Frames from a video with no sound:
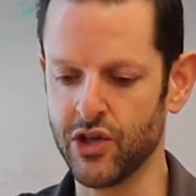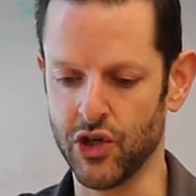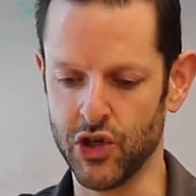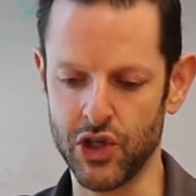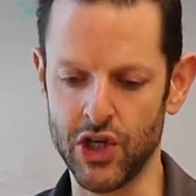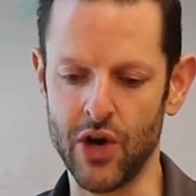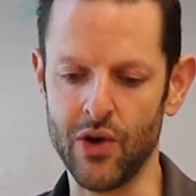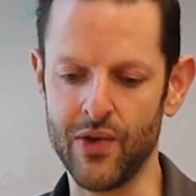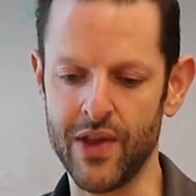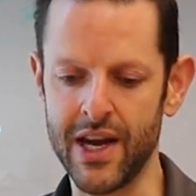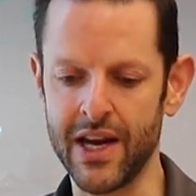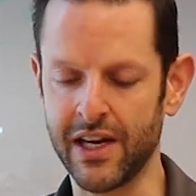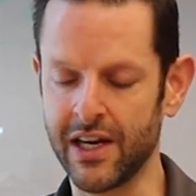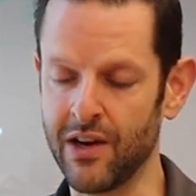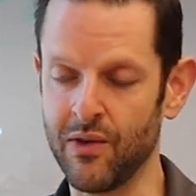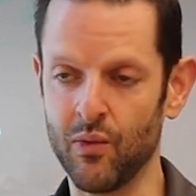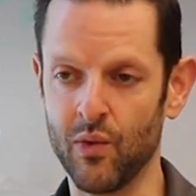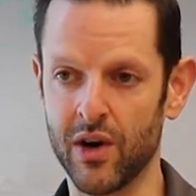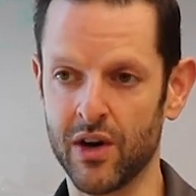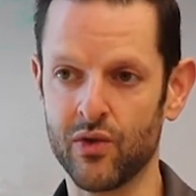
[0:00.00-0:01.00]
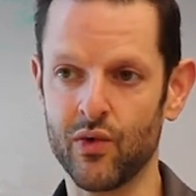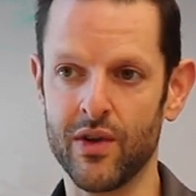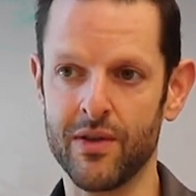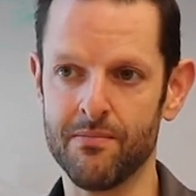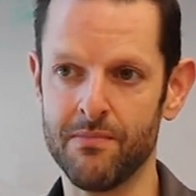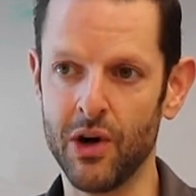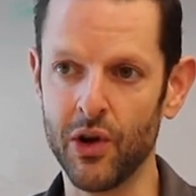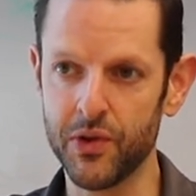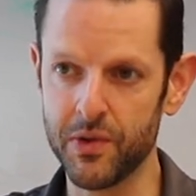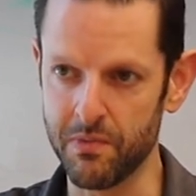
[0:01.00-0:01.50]
to show that it can work with
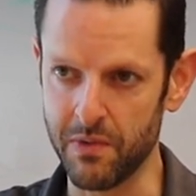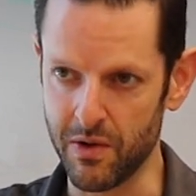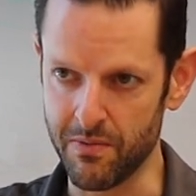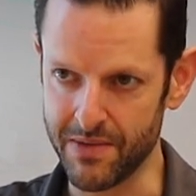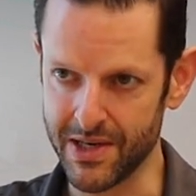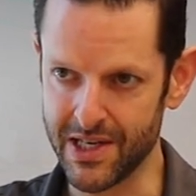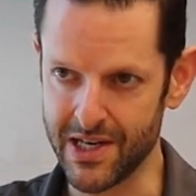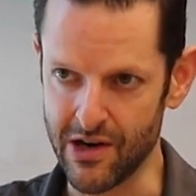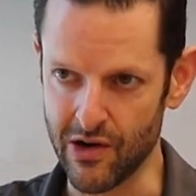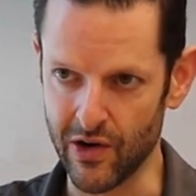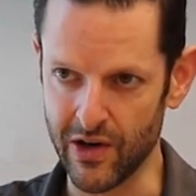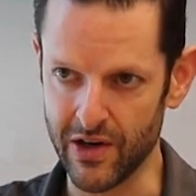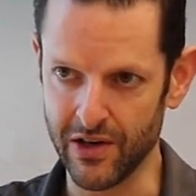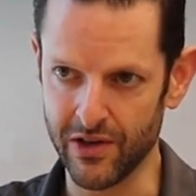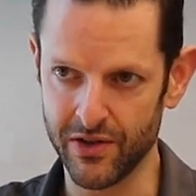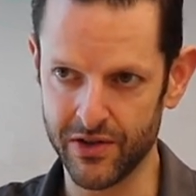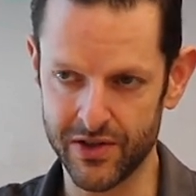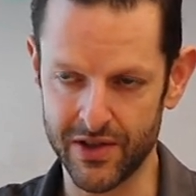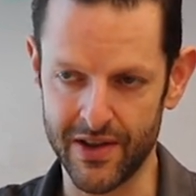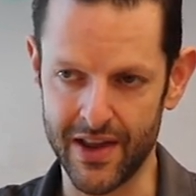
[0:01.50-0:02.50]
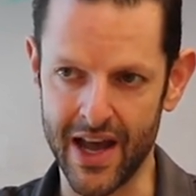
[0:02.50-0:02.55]
multiple materials so